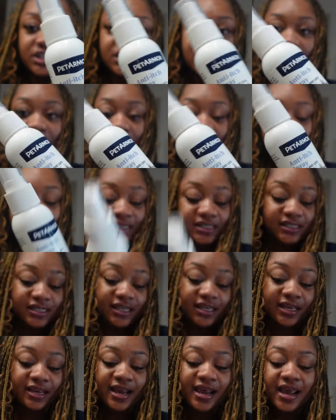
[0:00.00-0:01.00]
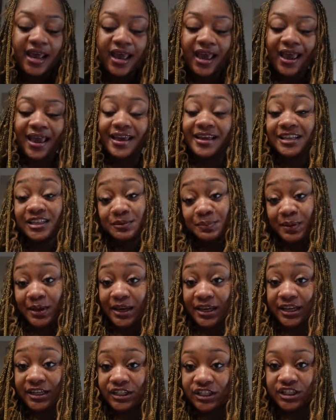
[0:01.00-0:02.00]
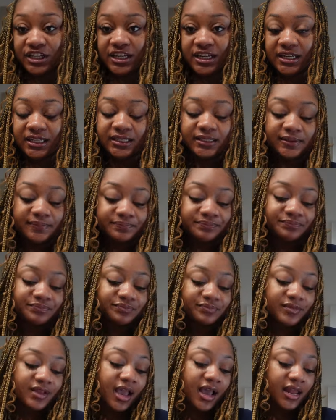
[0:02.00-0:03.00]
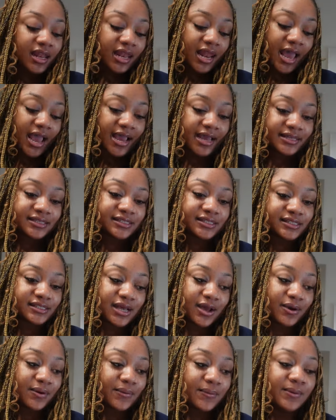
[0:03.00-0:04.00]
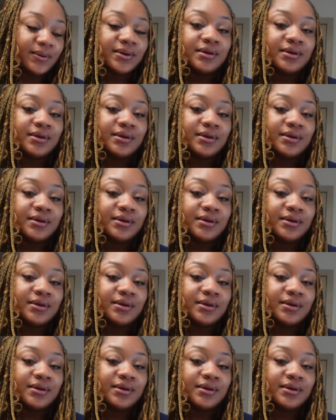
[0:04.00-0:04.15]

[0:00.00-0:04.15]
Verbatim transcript: season and he's been itching a lot. So